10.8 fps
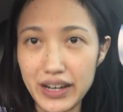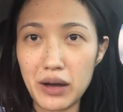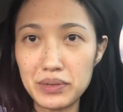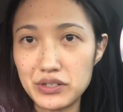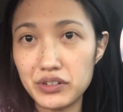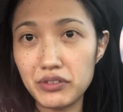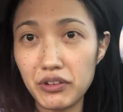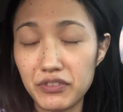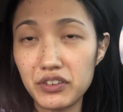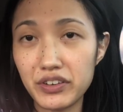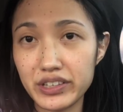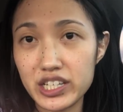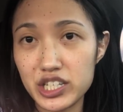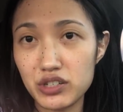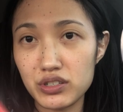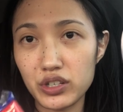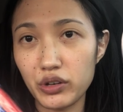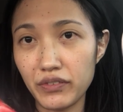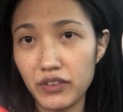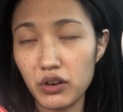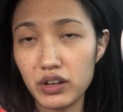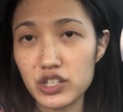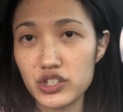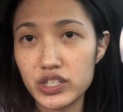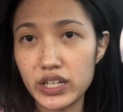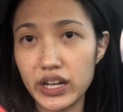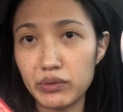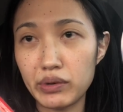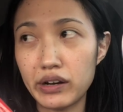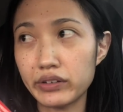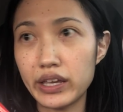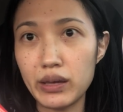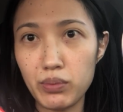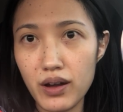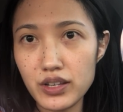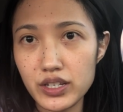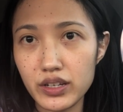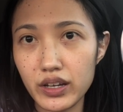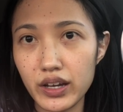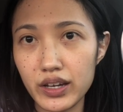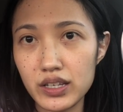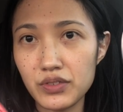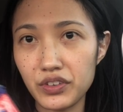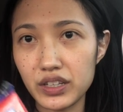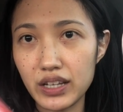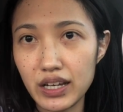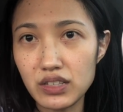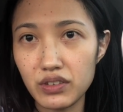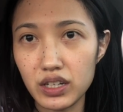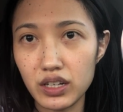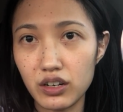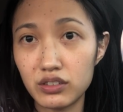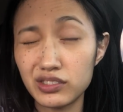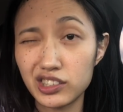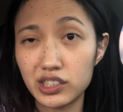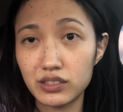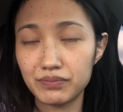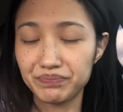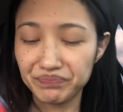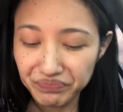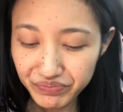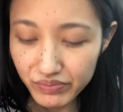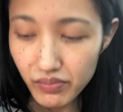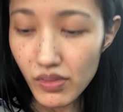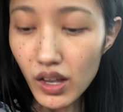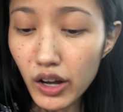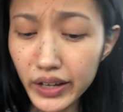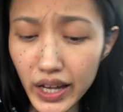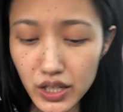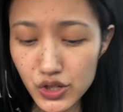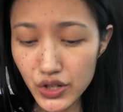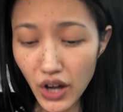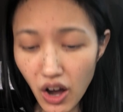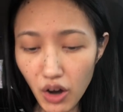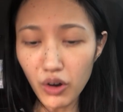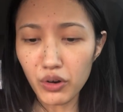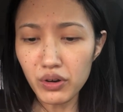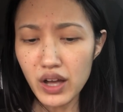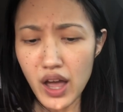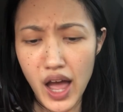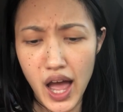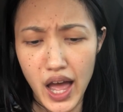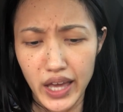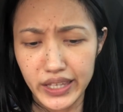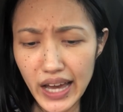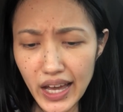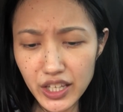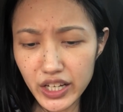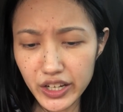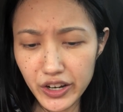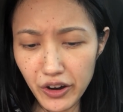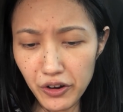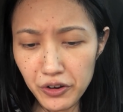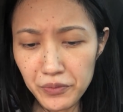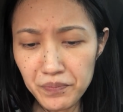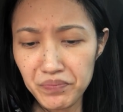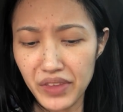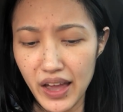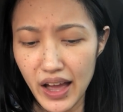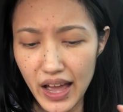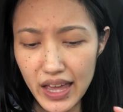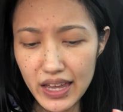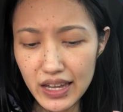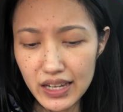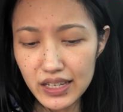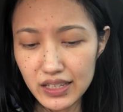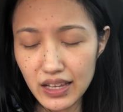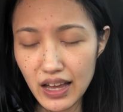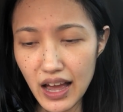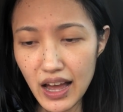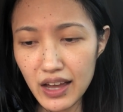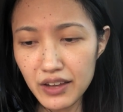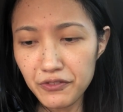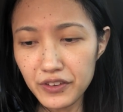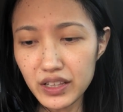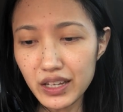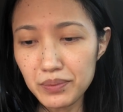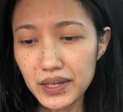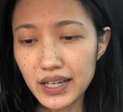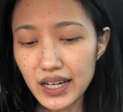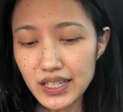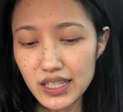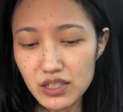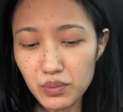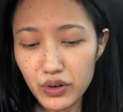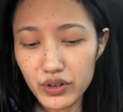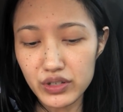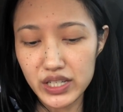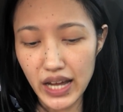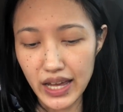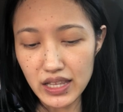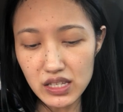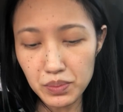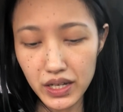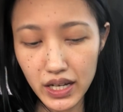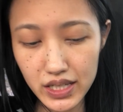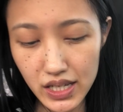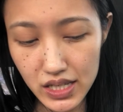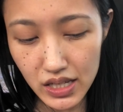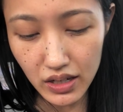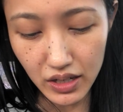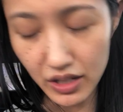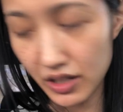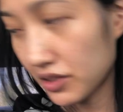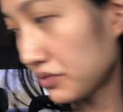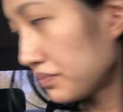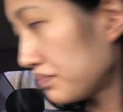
and I'll be doing a review on this too. So if you're interested, well, keep watching guys for the next video. Okay, so yeah, you know, it, I feel like because it's more dense, because it's a,